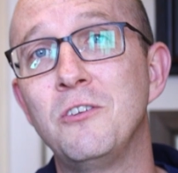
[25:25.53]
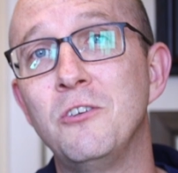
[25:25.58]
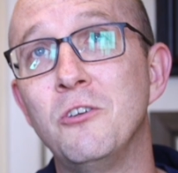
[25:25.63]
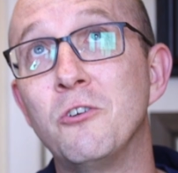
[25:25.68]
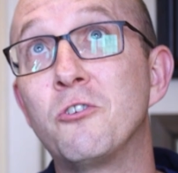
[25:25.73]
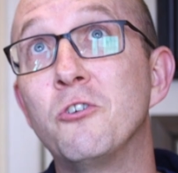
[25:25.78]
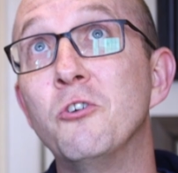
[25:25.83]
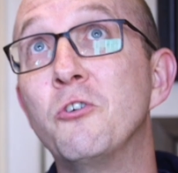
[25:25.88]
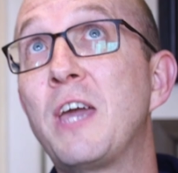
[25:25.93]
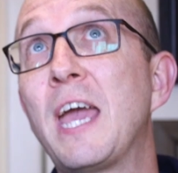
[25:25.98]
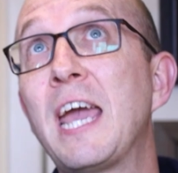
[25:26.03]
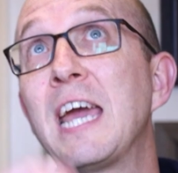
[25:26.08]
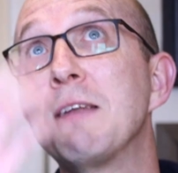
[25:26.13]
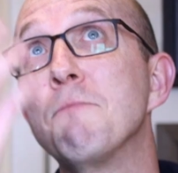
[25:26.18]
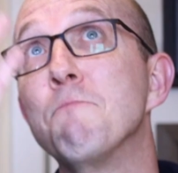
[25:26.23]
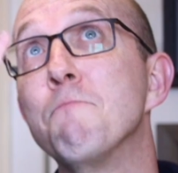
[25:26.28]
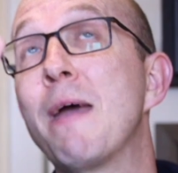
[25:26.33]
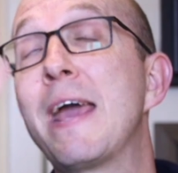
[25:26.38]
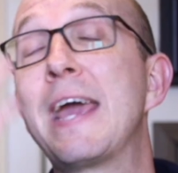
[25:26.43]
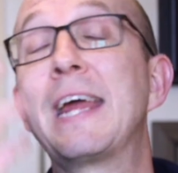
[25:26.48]
You
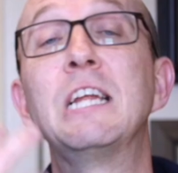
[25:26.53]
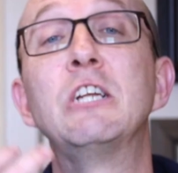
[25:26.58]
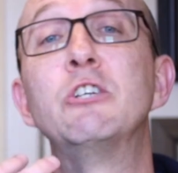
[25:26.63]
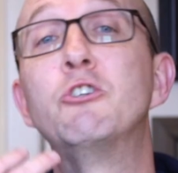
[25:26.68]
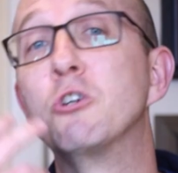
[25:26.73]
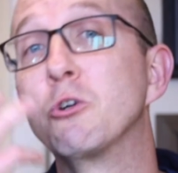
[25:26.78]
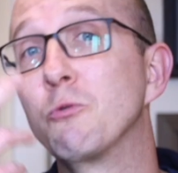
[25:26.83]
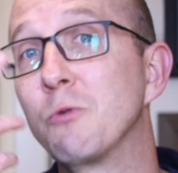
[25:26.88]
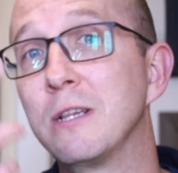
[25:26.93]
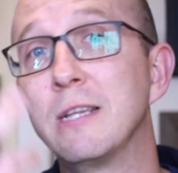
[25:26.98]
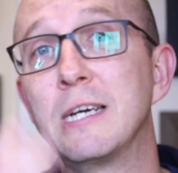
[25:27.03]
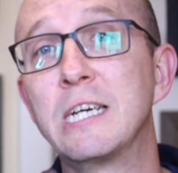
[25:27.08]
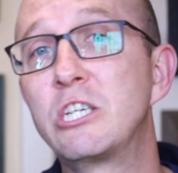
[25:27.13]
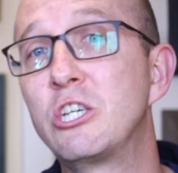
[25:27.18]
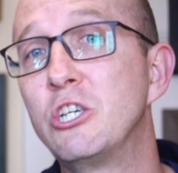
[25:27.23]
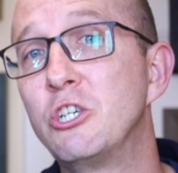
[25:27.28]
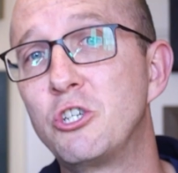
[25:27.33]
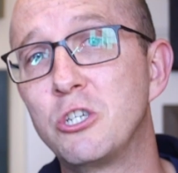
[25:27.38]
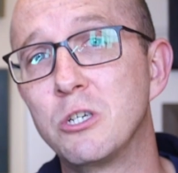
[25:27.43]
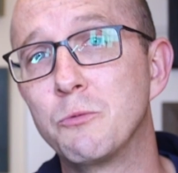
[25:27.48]
can't manage your
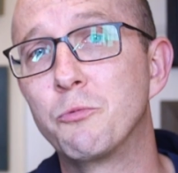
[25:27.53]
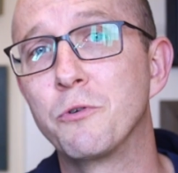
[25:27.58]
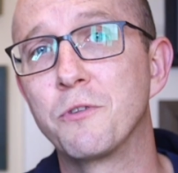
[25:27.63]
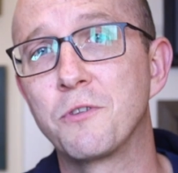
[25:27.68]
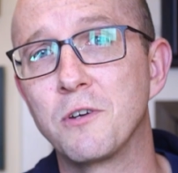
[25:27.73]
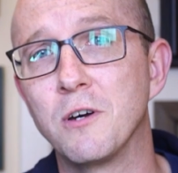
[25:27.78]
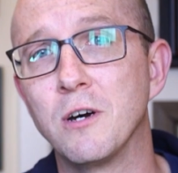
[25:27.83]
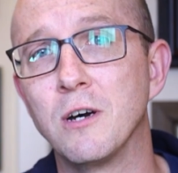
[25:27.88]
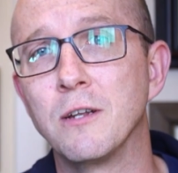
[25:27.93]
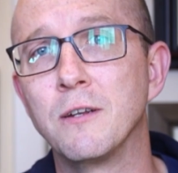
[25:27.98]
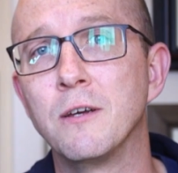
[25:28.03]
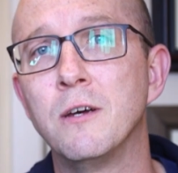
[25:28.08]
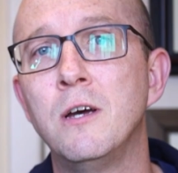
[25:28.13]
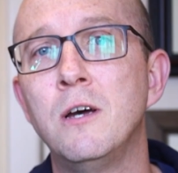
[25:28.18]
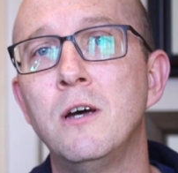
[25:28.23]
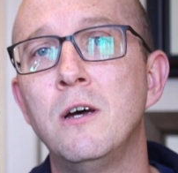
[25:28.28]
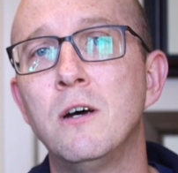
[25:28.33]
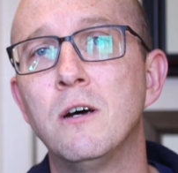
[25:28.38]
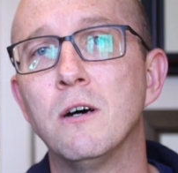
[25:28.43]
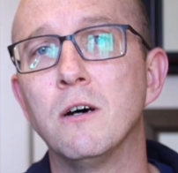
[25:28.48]
relationship with God
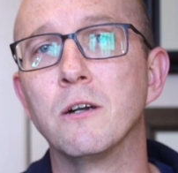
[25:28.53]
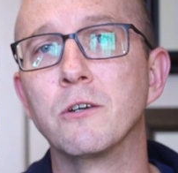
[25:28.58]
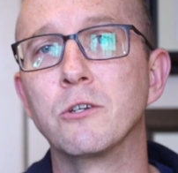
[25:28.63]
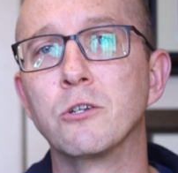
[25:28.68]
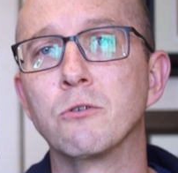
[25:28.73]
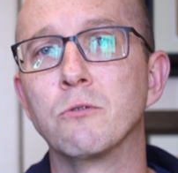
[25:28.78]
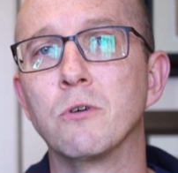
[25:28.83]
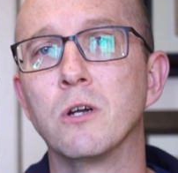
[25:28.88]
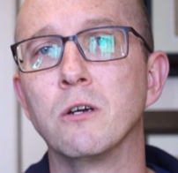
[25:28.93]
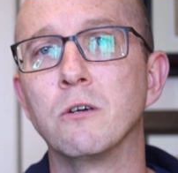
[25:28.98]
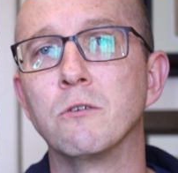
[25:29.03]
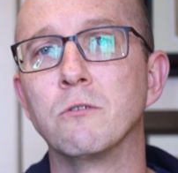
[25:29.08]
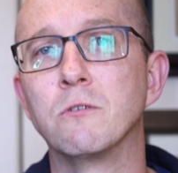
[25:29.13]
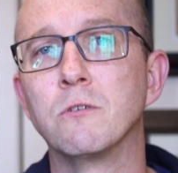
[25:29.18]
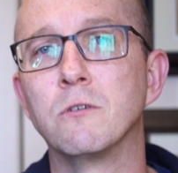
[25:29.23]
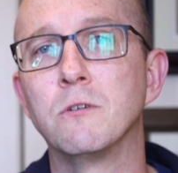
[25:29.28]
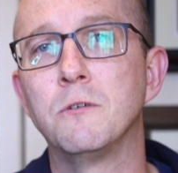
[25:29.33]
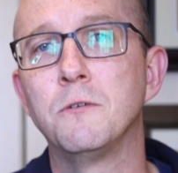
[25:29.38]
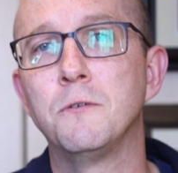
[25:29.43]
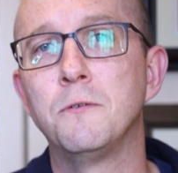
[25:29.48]
on your own.